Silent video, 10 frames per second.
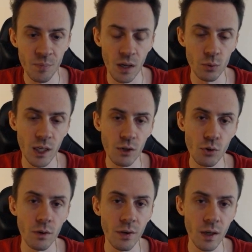I would
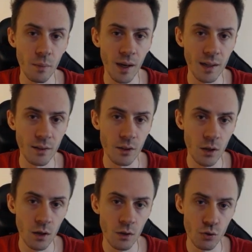actually recommend
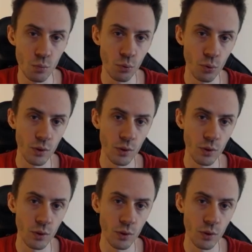to pull